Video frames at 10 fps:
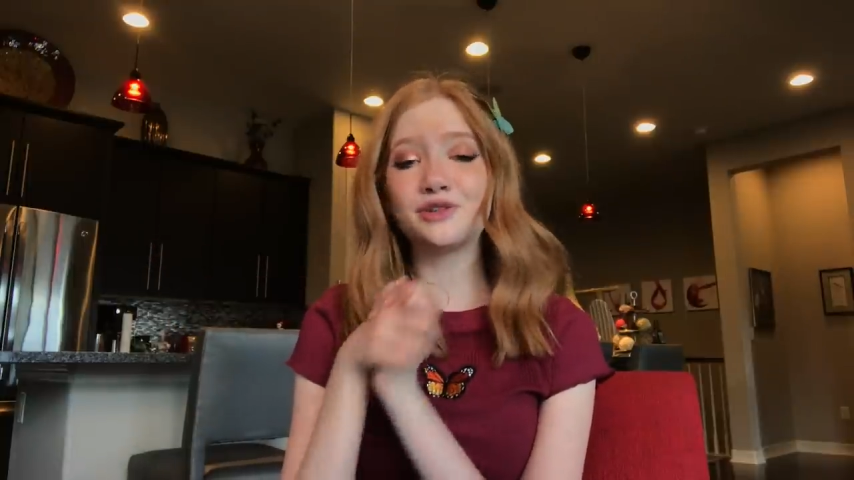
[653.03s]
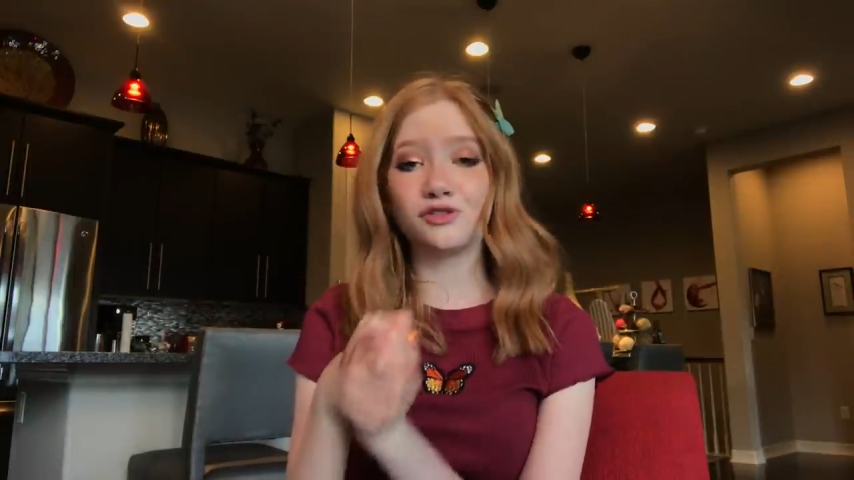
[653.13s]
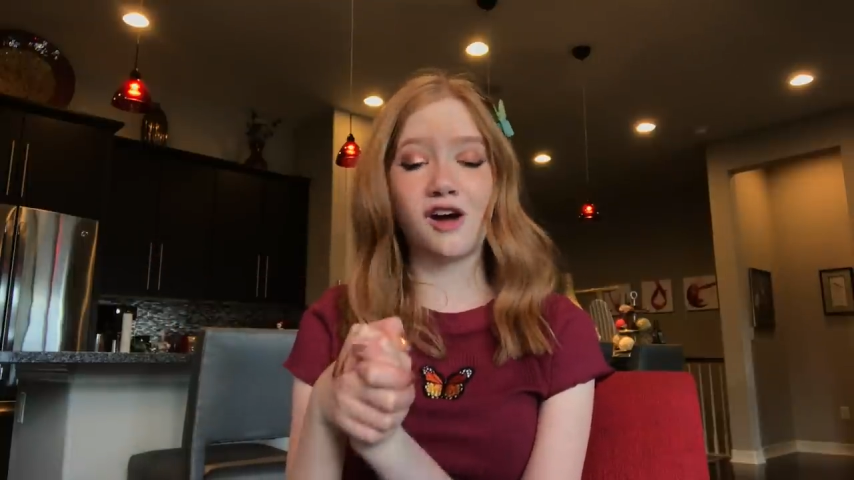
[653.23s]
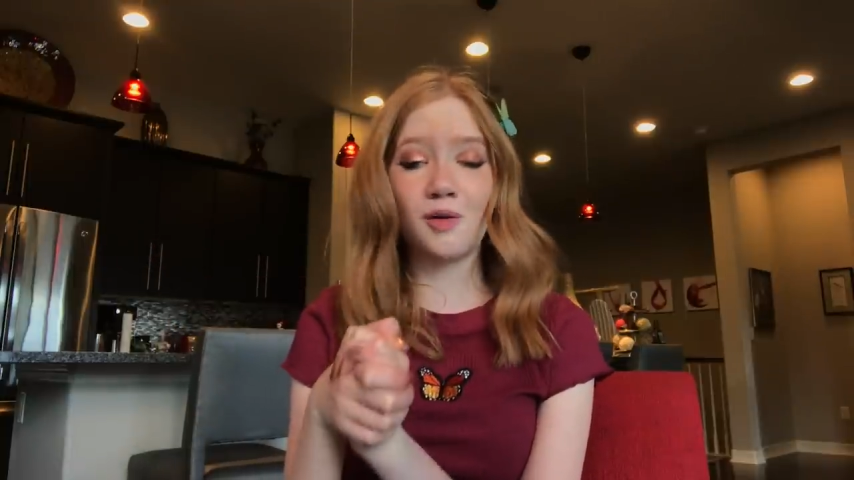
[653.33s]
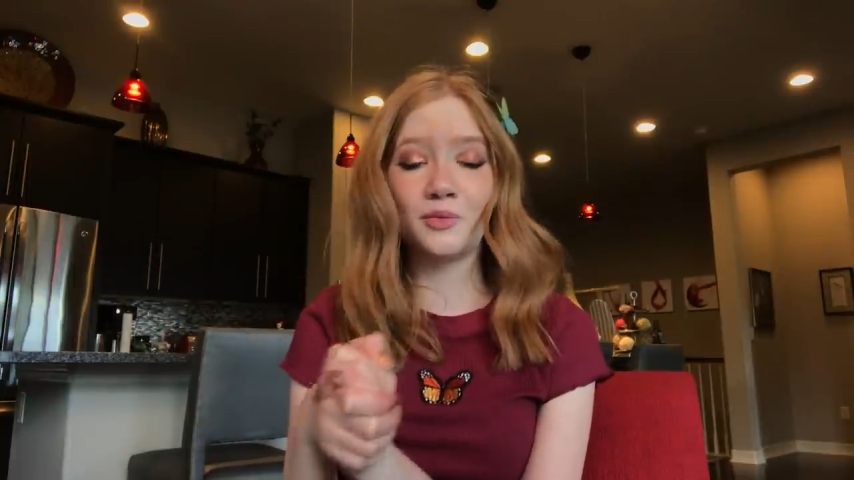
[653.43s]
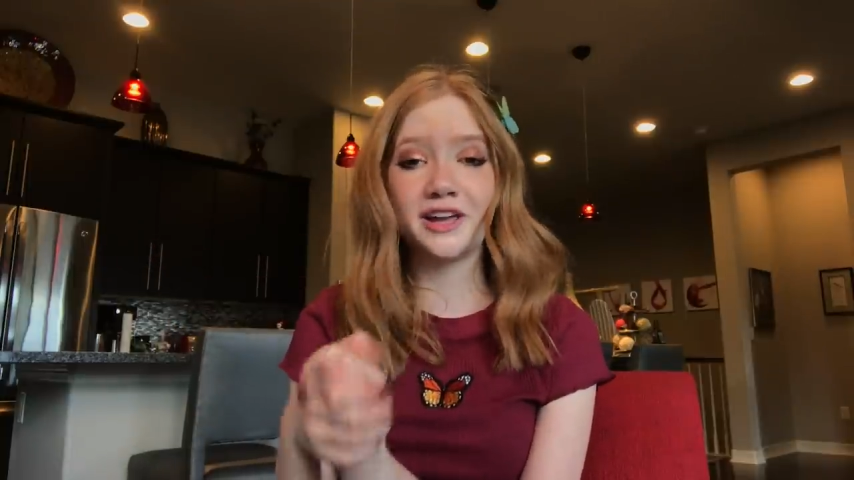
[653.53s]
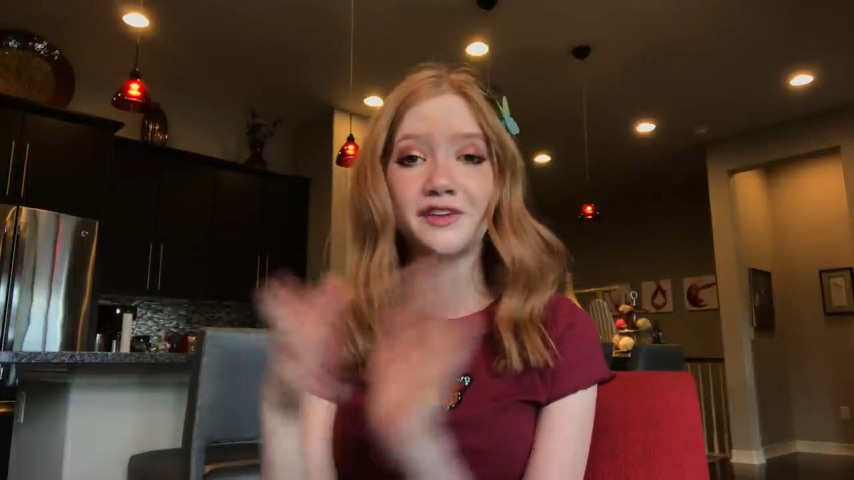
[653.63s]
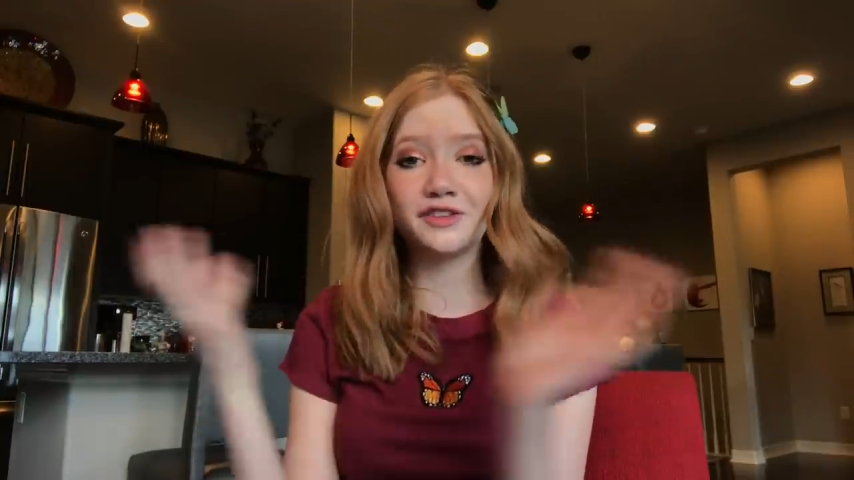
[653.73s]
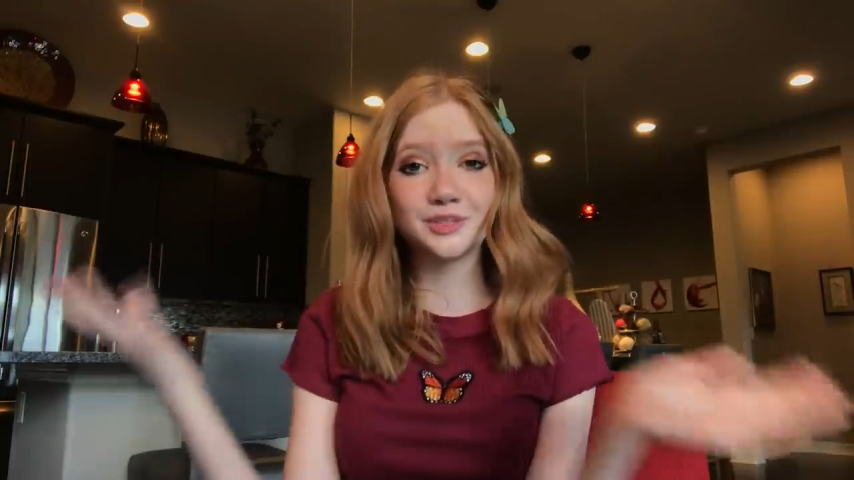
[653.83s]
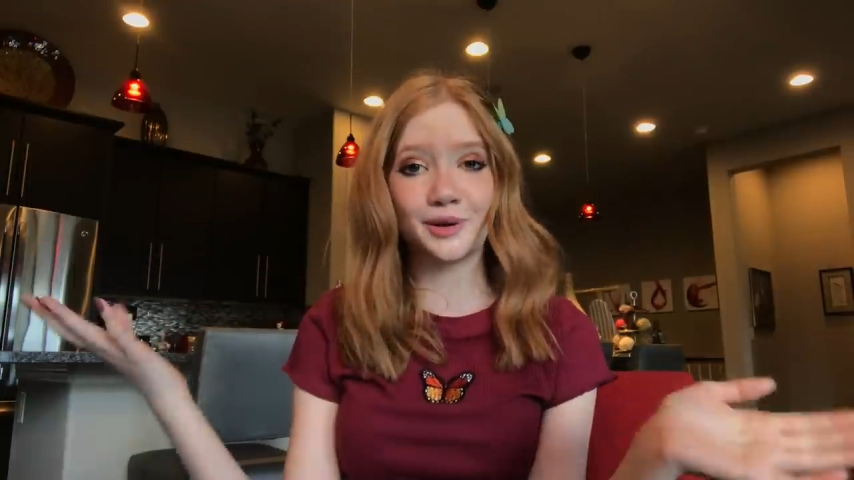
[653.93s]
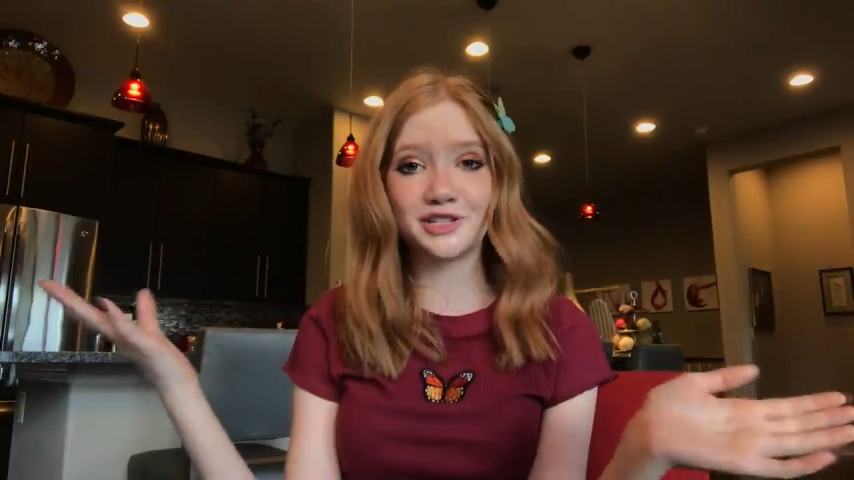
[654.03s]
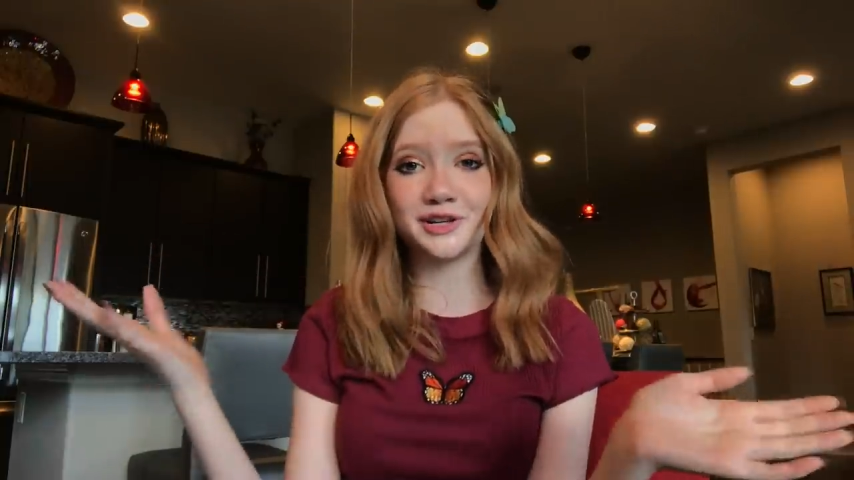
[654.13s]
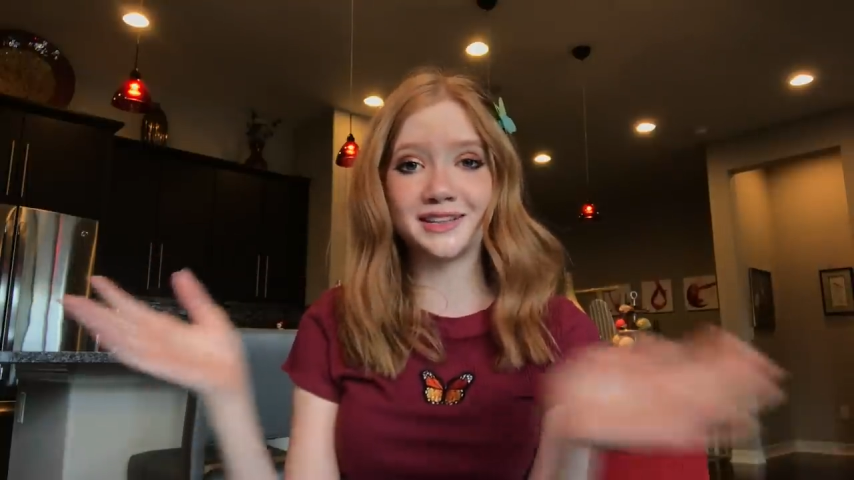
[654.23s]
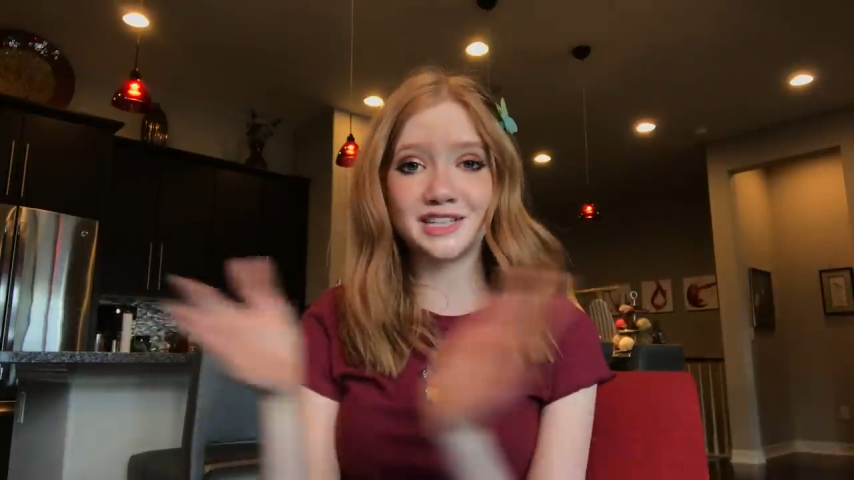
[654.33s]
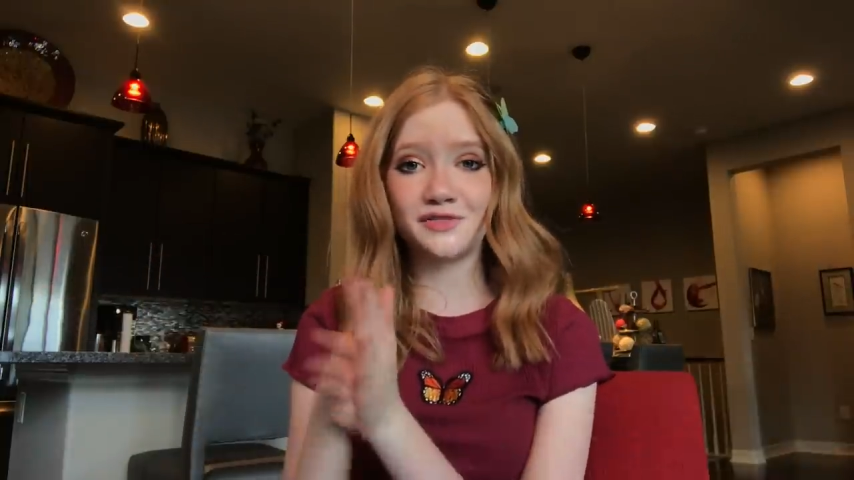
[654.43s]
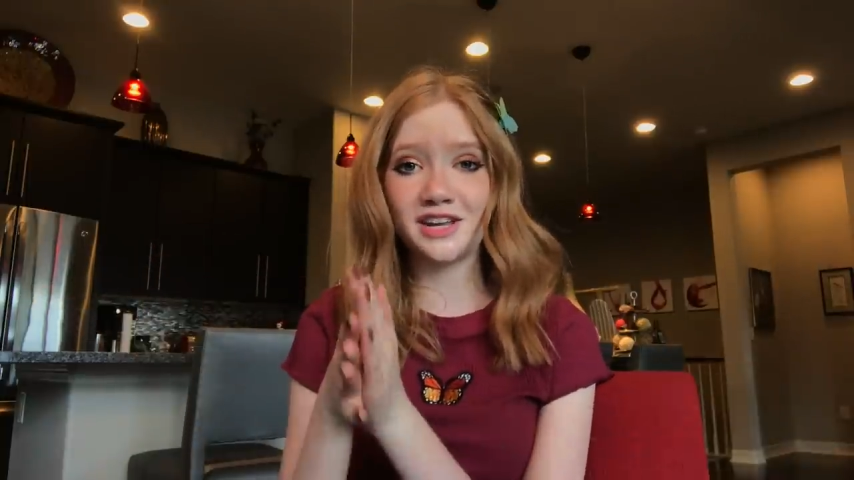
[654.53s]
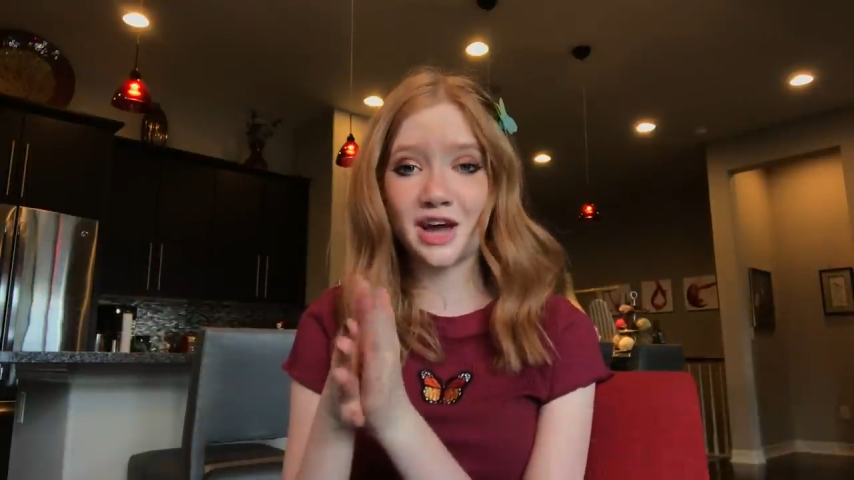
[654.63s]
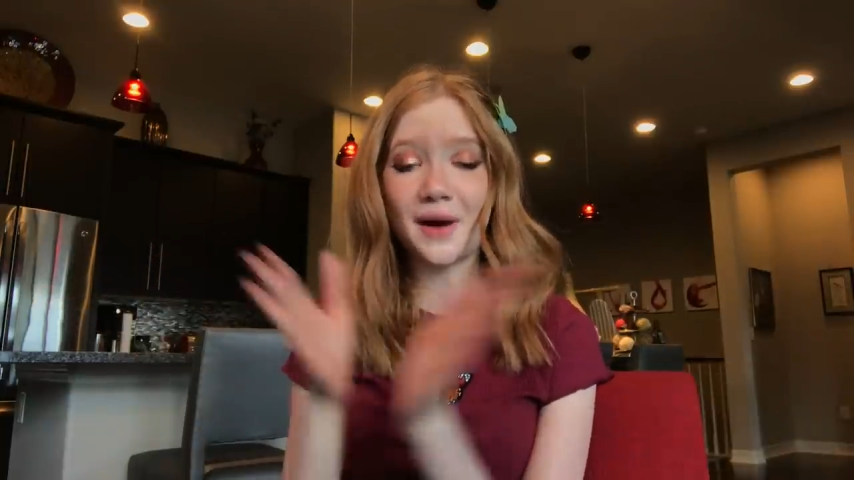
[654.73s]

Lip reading: Romwe, for sponsoring this video.